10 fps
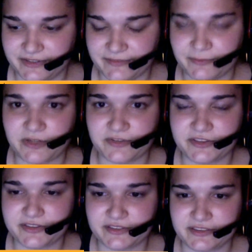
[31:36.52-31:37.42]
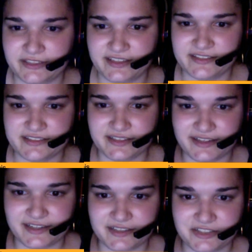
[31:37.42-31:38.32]
Well, these I
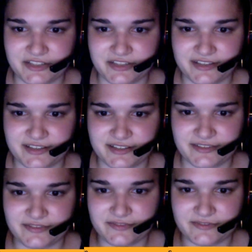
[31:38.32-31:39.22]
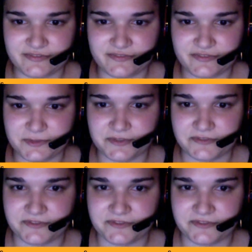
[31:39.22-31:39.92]
actually got for.